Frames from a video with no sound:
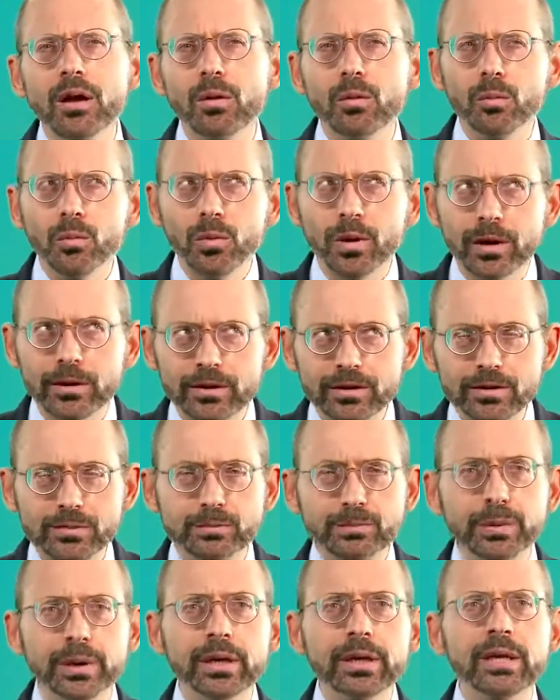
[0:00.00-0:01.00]
where it's
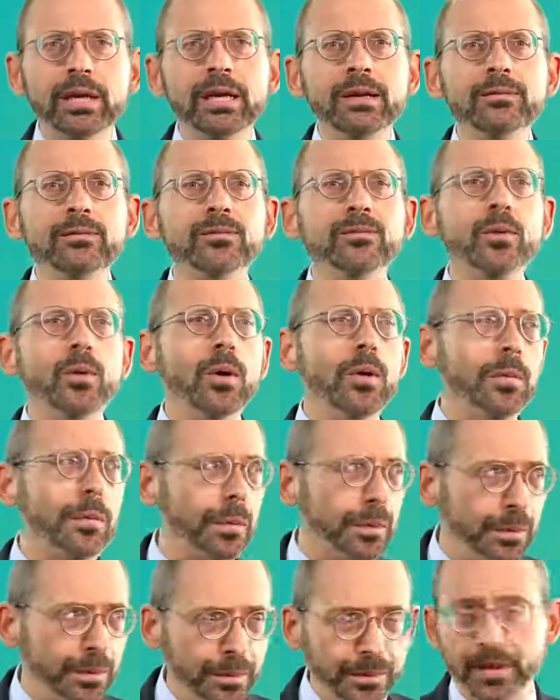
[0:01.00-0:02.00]
been eaten for
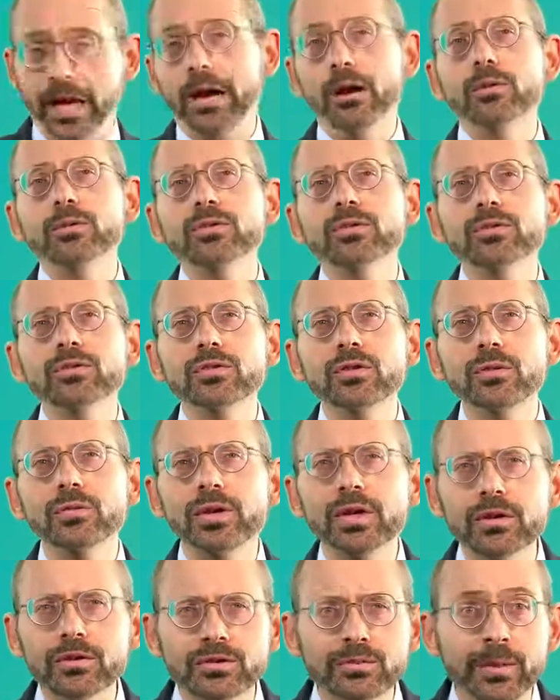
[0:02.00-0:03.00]
thousands of
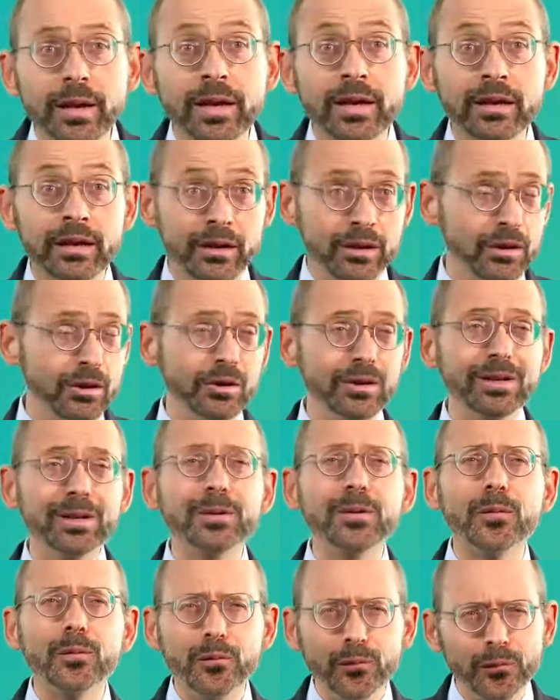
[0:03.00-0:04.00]
years, making it currently
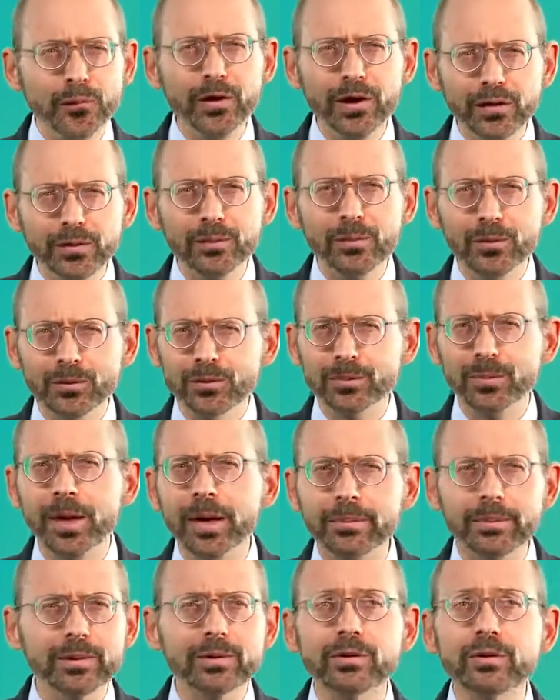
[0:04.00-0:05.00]
the 5th most
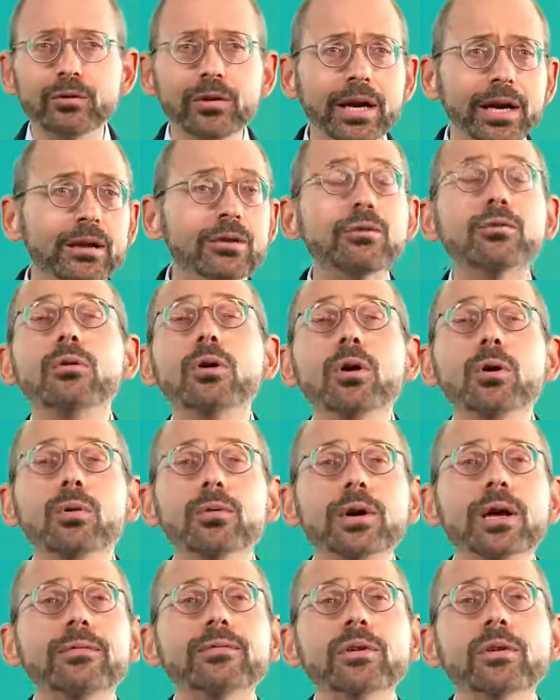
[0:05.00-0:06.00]
popular grain
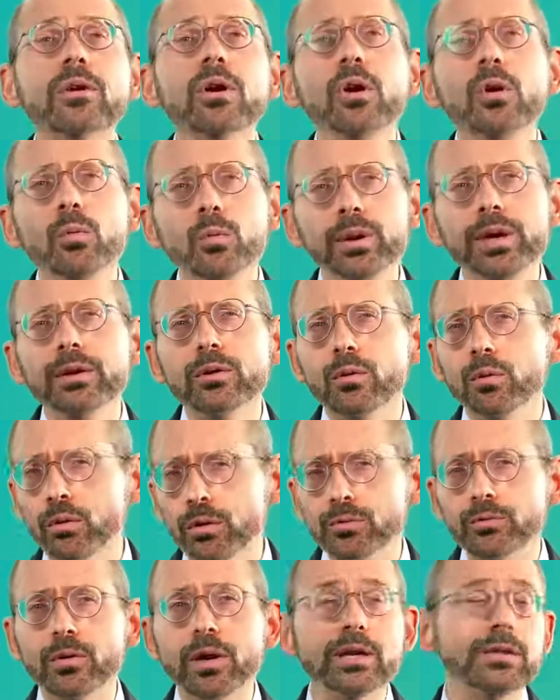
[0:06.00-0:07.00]
grown after wheat,
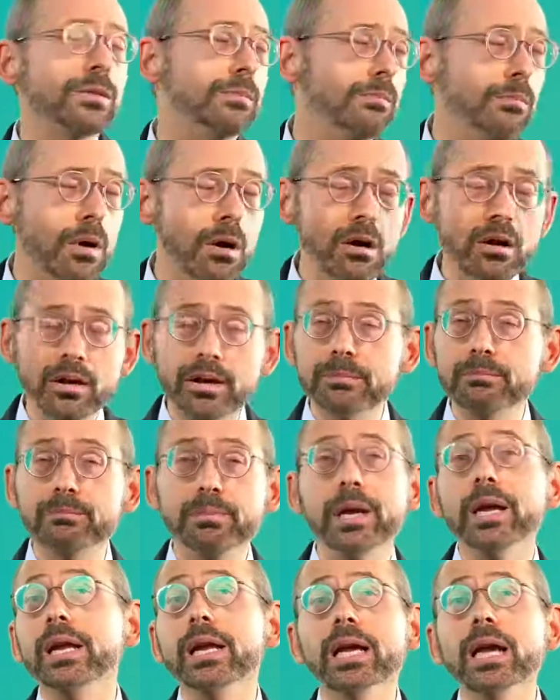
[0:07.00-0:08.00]
corn, rice, and barley,
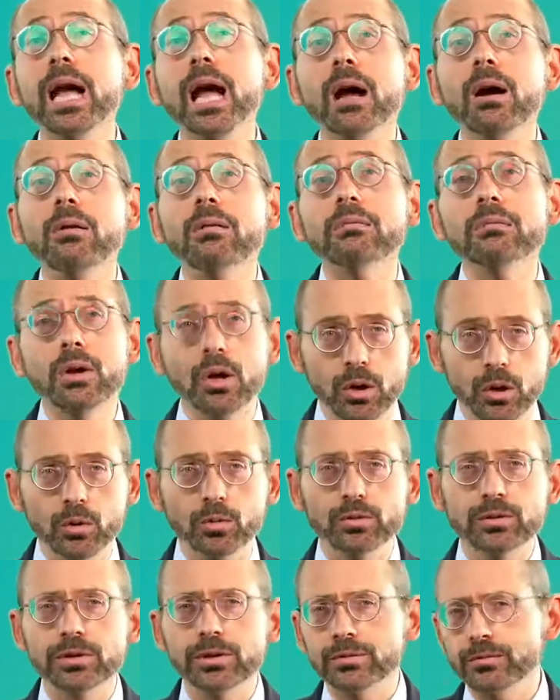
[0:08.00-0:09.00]
beating out
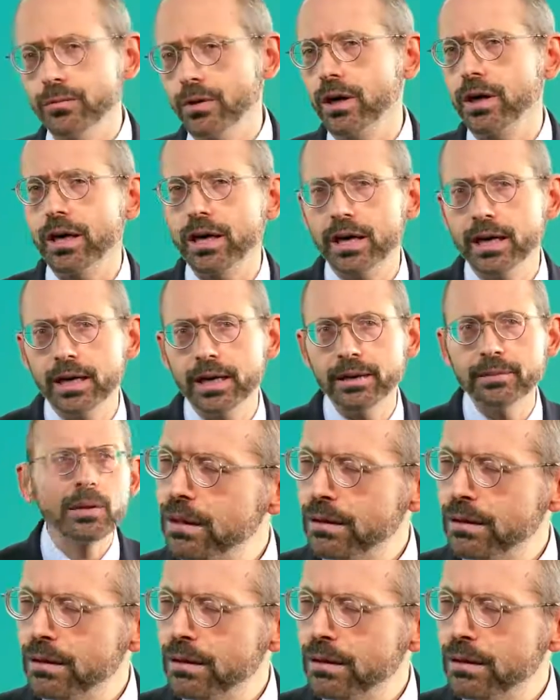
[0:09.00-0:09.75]
oats and rye.